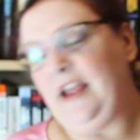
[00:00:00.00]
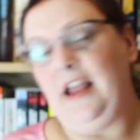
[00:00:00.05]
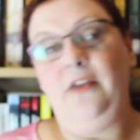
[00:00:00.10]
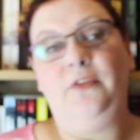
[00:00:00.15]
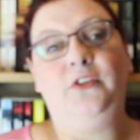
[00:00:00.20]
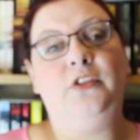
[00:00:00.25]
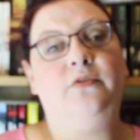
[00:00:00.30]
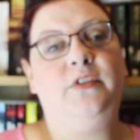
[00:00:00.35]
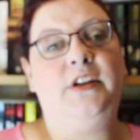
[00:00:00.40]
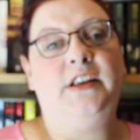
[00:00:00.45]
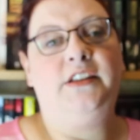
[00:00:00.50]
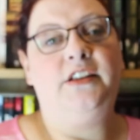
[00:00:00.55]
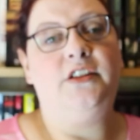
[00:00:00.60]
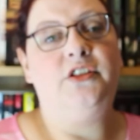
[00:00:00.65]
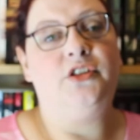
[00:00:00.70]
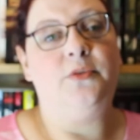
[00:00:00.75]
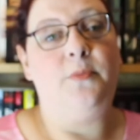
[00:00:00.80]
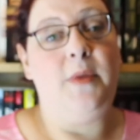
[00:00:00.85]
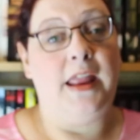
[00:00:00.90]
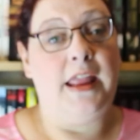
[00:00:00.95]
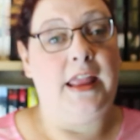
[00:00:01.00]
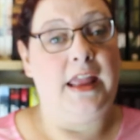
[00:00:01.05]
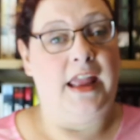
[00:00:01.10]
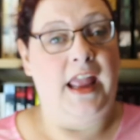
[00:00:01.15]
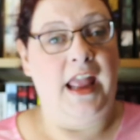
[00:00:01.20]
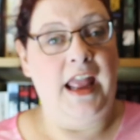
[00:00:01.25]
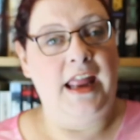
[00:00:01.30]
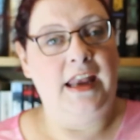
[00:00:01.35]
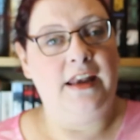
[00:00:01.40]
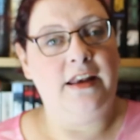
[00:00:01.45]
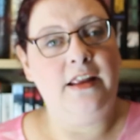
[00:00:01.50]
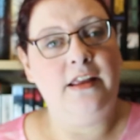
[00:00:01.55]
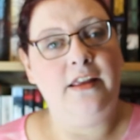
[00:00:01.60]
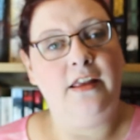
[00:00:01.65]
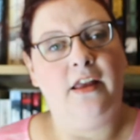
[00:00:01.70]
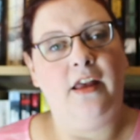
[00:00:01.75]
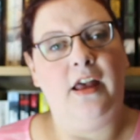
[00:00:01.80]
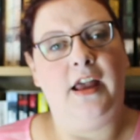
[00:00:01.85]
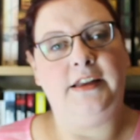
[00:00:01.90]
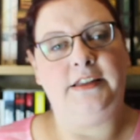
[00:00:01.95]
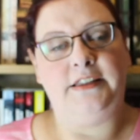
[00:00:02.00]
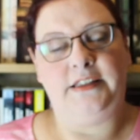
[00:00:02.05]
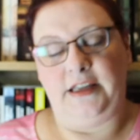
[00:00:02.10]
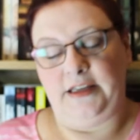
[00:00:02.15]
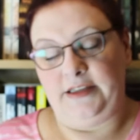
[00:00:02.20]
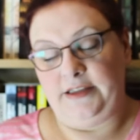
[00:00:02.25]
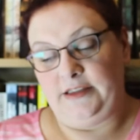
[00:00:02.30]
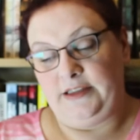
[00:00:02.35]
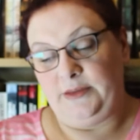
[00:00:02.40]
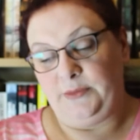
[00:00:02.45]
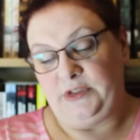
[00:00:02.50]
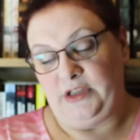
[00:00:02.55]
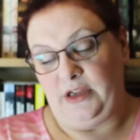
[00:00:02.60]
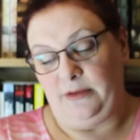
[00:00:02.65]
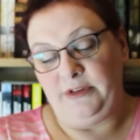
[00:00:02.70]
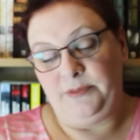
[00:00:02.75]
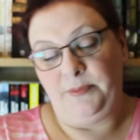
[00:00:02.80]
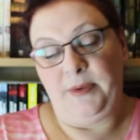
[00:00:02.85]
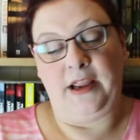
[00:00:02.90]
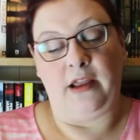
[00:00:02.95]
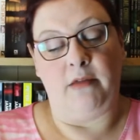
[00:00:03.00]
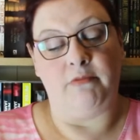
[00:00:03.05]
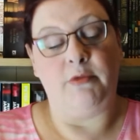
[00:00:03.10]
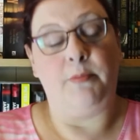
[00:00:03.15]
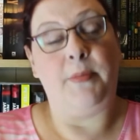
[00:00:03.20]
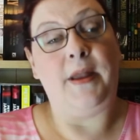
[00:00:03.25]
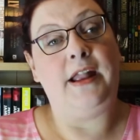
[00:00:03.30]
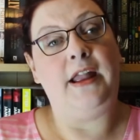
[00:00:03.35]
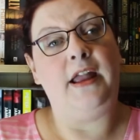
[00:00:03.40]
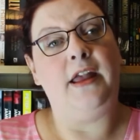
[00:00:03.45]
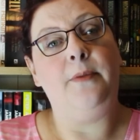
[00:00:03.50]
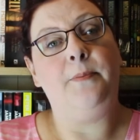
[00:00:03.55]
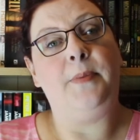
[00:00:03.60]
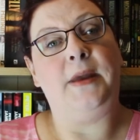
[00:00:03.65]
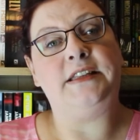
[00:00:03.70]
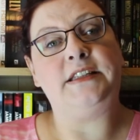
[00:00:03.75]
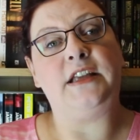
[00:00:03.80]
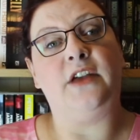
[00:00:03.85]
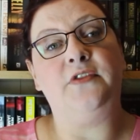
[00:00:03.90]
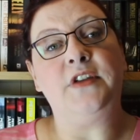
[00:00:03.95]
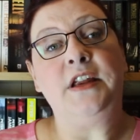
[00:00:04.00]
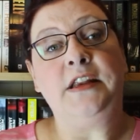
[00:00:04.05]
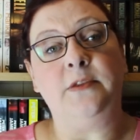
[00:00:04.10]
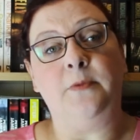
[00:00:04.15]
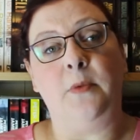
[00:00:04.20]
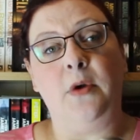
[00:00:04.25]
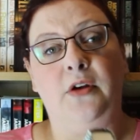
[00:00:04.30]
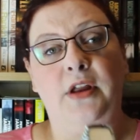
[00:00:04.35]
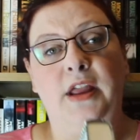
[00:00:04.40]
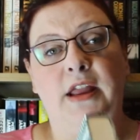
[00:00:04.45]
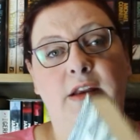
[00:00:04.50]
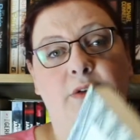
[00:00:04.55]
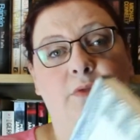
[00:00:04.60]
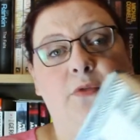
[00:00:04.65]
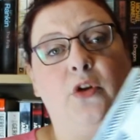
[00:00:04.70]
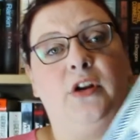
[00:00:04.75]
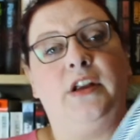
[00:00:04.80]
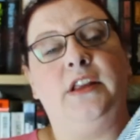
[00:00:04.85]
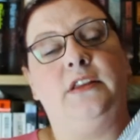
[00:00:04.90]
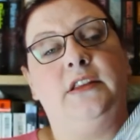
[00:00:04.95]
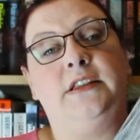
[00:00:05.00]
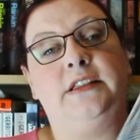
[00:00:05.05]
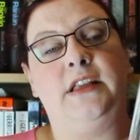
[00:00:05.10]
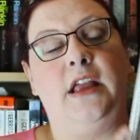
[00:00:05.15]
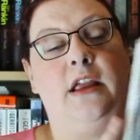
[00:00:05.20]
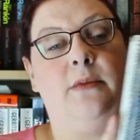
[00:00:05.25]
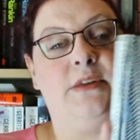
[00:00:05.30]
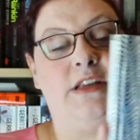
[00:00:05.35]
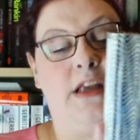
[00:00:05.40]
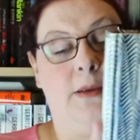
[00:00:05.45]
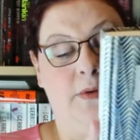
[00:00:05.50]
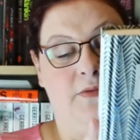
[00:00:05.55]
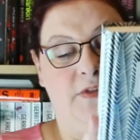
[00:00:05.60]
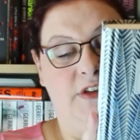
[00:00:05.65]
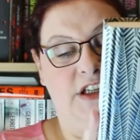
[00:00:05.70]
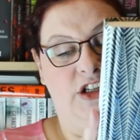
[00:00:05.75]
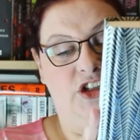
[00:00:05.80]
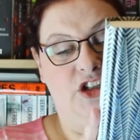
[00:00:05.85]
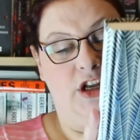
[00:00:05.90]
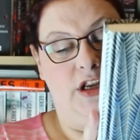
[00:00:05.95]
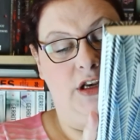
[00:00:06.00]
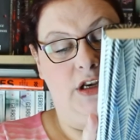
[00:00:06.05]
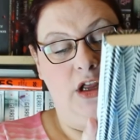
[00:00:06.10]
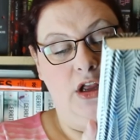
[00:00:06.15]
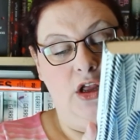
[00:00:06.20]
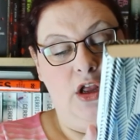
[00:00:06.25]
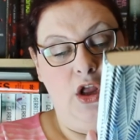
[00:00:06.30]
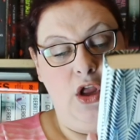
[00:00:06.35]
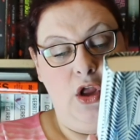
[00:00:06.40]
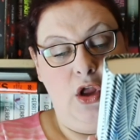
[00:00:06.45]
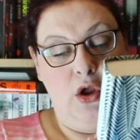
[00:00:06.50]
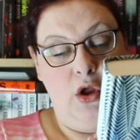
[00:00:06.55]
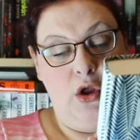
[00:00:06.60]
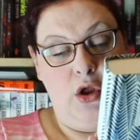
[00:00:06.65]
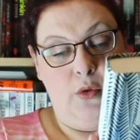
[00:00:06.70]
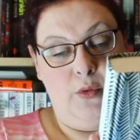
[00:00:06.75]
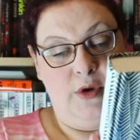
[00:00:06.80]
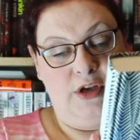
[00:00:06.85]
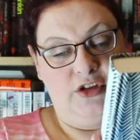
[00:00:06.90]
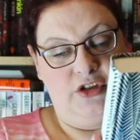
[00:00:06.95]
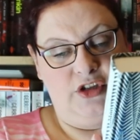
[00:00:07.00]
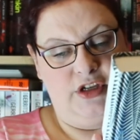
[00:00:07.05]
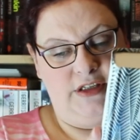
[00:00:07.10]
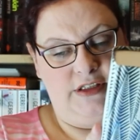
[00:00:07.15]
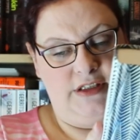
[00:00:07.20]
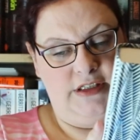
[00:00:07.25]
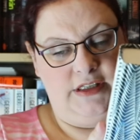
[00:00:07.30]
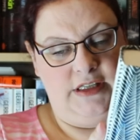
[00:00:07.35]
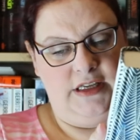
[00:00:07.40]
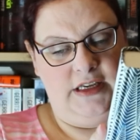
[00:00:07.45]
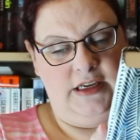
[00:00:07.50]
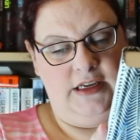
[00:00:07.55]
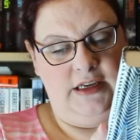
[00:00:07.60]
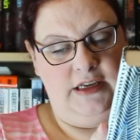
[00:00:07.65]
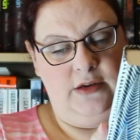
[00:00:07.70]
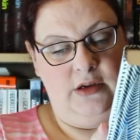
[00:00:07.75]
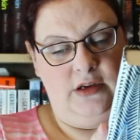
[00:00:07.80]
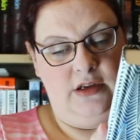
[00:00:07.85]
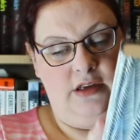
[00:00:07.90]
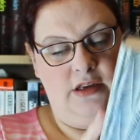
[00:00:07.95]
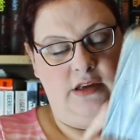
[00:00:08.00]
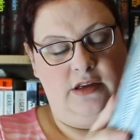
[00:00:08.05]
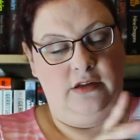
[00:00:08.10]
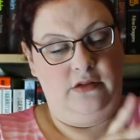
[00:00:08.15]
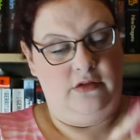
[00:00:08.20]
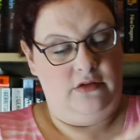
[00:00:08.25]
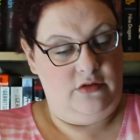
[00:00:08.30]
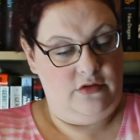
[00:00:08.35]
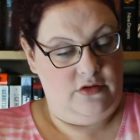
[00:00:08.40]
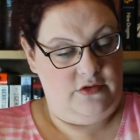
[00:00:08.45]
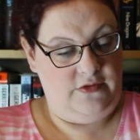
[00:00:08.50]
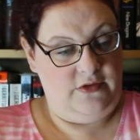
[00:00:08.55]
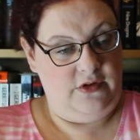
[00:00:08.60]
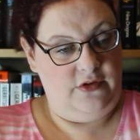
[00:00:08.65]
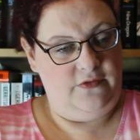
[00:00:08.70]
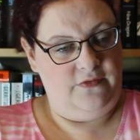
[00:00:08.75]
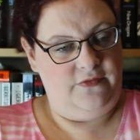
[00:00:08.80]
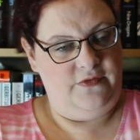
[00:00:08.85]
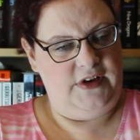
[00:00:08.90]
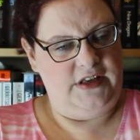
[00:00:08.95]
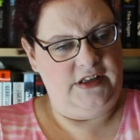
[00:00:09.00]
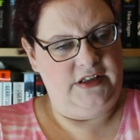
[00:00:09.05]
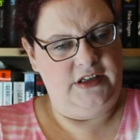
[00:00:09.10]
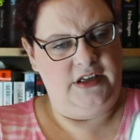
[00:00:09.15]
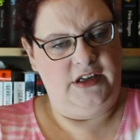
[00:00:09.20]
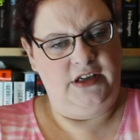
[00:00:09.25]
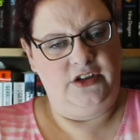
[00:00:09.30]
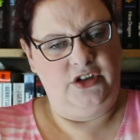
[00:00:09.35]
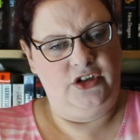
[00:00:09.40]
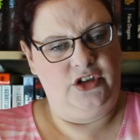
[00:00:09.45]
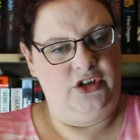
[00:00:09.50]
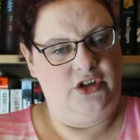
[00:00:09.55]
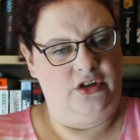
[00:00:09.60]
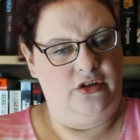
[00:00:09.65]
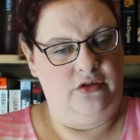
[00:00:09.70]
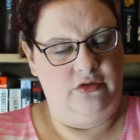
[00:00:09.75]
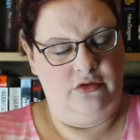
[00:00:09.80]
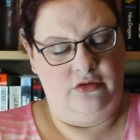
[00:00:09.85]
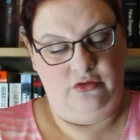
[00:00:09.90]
after reading Jamaica Inn, I decided it was time to pick up Rebecca by Daphne du Maurier, and I've got it in the same type of edition, which is the vintage,